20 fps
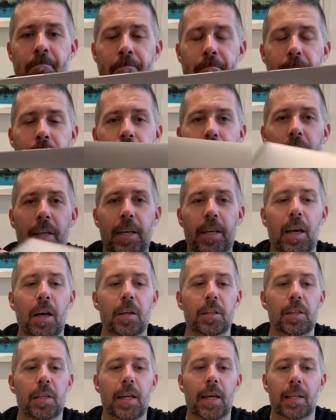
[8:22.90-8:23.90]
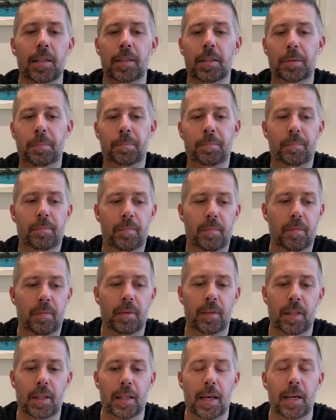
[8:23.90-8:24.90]
So there you go. So
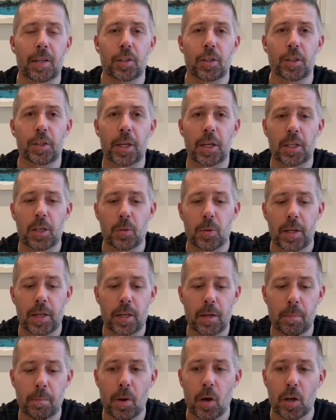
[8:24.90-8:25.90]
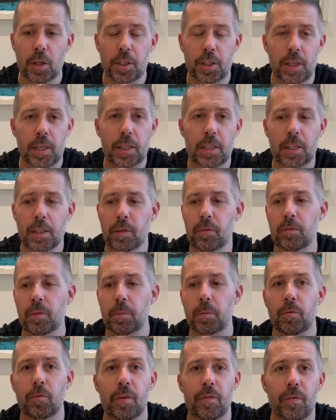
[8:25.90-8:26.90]
that is a genuine purchase from
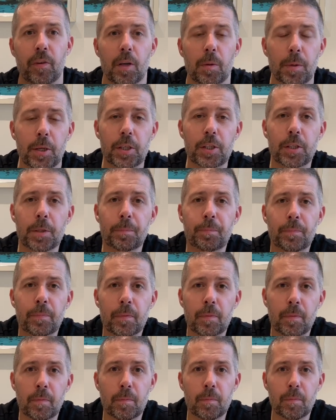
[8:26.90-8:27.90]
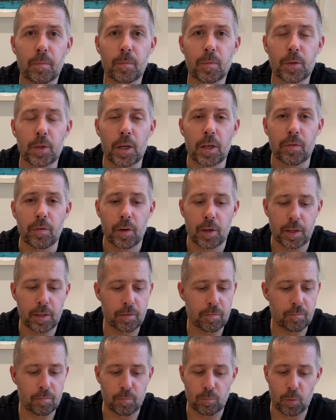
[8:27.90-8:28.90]
the Refurbished, certified,
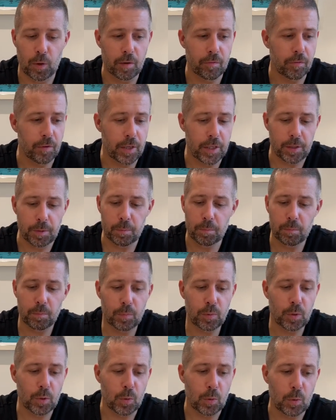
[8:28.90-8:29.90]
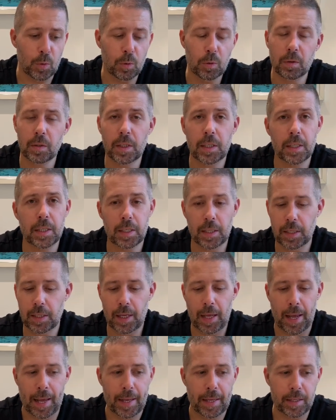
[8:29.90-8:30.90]
whatever it is, store,
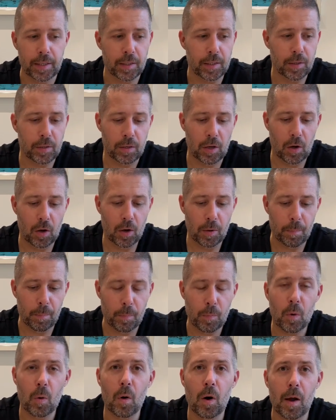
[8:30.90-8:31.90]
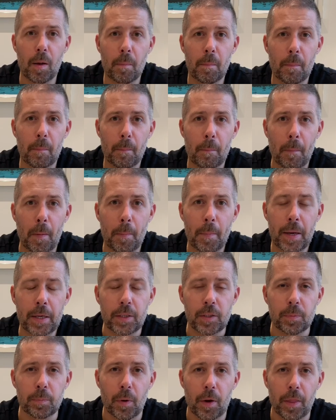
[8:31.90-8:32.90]
and I'm quite
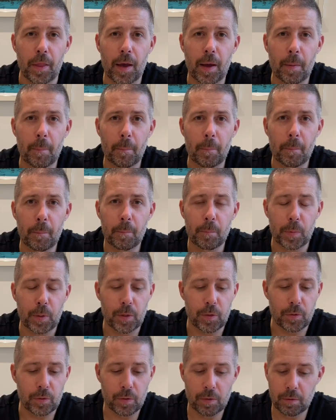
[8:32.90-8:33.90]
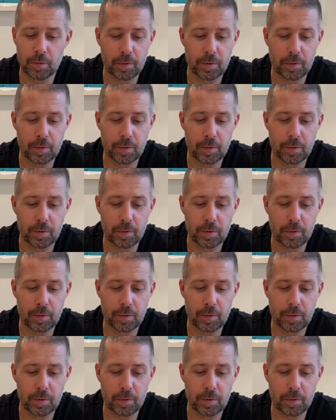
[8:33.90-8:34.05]
amazed by that because